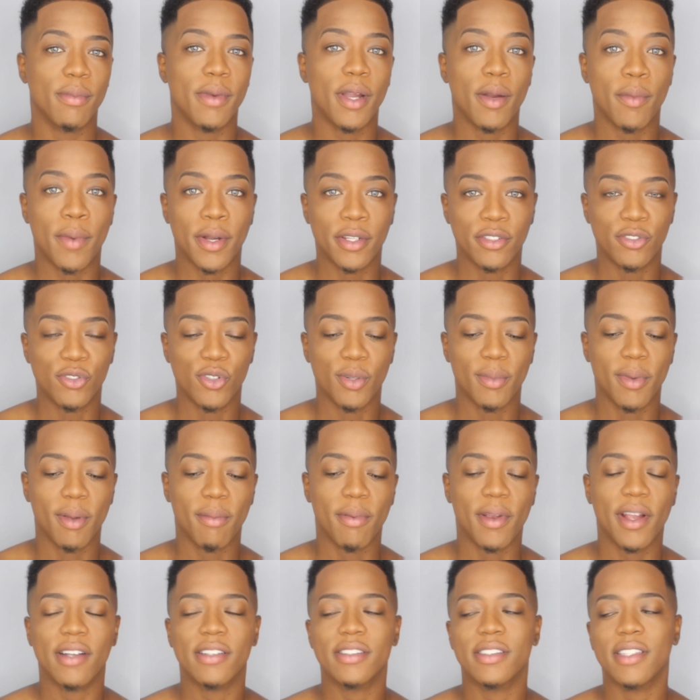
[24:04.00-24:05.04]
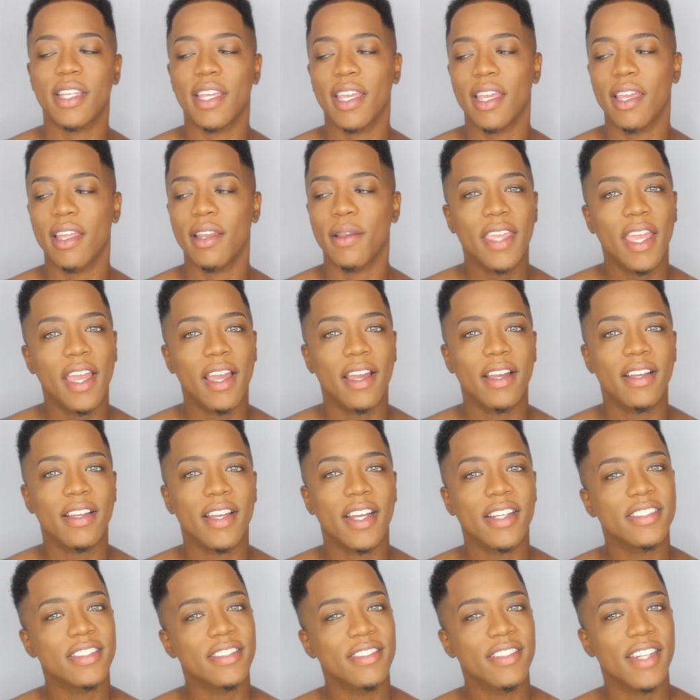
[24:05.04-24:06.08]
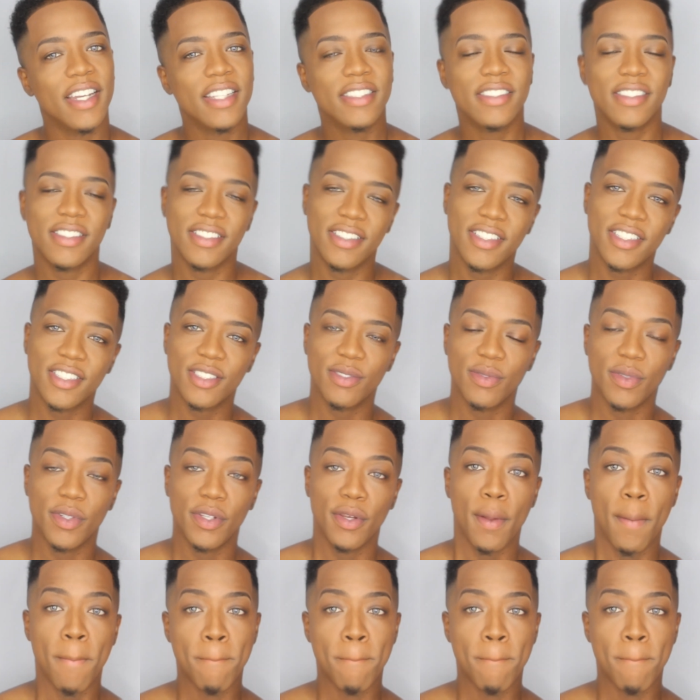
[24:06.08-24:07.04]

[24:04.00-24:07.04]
about while doing my brows. And yeah, I'll see you guys in the next one.